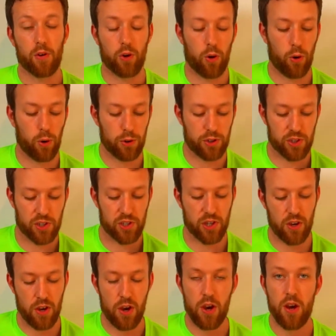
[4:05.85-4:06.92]
coarse
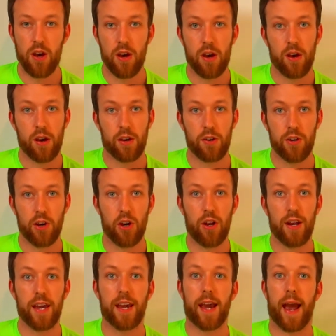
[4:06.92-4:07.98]

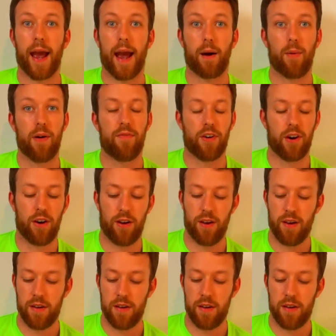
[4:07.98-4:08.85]
knurling, however,